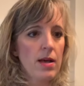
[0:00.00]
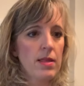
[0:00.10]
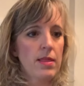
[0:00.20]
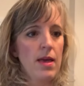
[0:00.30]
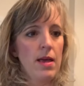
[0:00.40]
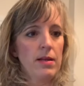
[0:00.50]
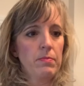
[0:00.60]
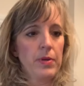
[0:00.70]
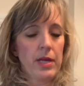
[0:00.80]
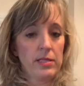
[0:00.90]
Then,
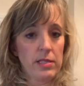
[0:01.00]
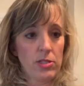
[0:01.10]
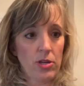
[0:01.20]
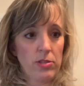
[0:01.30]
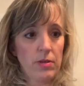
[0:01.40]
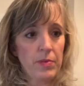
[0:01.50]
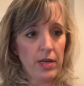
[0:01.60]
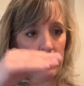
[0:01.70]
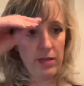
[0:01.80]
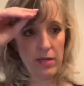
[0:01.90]
because it starts up
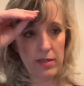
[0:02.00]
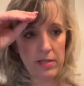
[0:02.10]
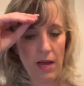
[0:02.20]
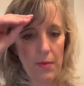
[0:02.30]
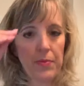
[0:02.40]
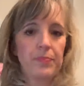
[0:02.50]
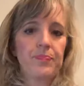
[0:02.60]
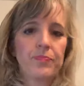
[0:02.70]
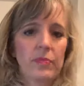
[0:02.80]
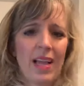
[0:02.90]
there at the top,
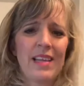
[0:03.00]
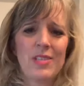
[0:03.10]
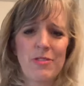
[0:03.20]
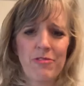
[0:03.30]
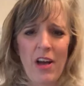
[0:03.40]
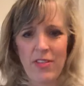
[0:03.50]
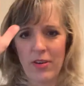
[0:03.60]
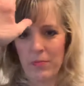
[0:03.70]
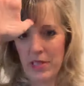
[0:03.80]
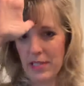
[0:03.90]
I didn't do
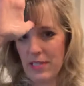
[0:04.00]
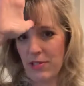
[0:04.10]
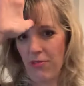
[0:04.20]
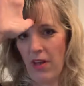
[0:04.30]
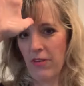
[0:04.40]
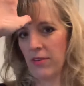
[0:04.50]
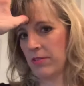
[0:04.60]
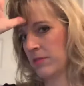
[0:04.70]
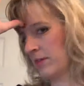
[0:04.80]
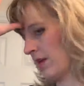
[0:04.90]
father, but this is
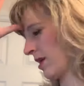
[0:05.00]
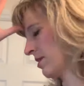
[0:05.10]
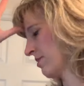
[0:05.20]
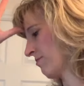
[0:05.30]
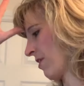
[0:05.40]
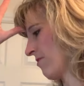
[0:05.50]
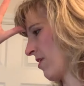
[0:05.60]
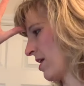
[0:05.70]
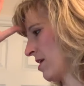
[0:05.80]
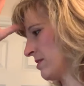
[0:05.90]
father, okay? The 5
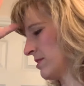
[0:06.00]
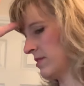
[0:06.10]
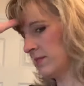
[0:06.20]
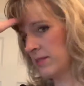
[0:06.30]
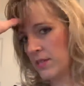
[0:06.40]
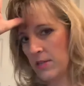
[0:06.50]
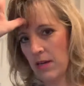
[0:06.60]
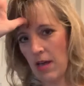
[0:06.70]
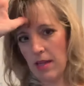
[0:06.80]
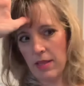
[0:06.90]
hand
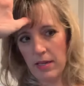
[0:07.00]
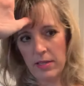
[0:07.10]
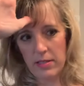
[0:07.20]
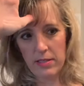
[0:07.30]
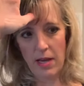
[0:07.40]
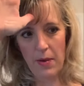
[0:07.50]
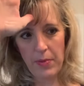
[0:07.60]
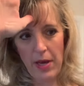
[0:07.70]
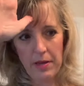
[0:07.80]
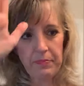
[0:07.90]
at the top,
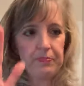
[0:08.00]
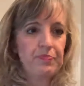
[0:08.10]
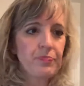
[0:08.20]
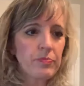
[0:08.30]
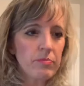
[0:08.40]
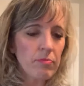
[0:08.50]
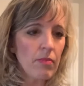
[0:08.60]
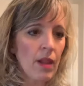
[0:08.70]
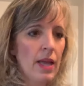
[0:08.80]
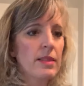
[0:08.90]
okay?
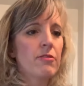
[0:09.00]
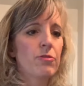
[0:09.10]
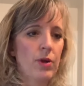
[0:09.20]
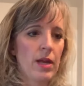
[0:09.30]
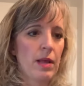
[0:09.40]
At the forehead, I